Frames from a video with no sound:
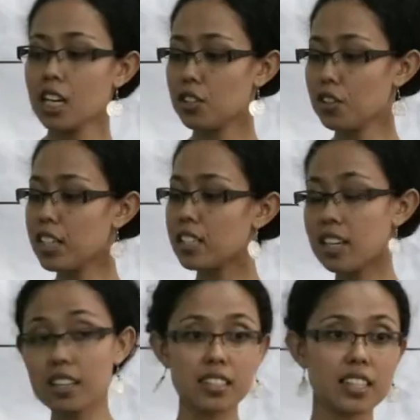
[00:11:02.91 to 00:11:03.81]
So these
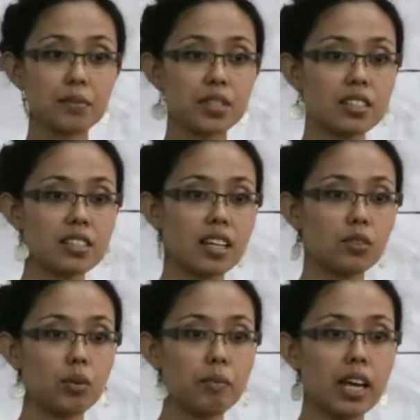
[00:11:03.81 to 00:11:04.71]
are the assumptions
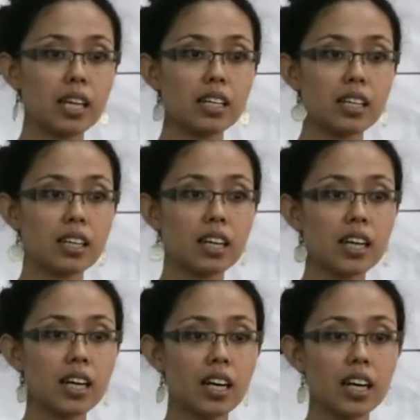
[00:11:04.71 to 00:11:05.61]
that we make
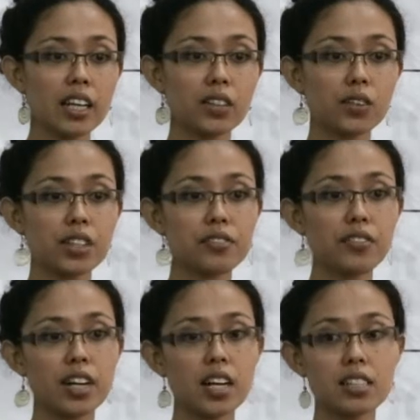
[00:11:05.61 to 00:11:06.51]
in order
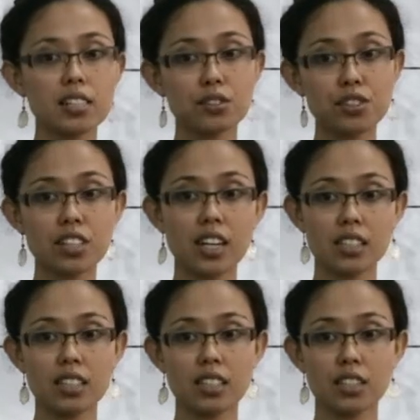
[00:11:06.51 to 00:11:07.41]
for us to
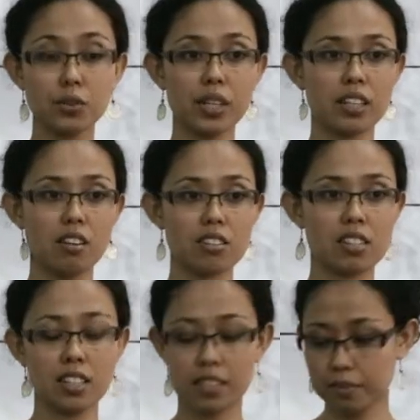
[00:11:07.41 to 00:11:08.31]
start doing the
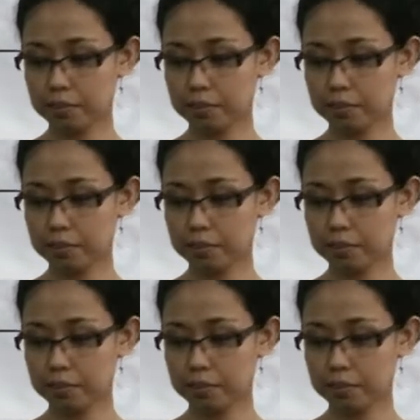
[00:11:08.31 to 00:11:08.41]
costing.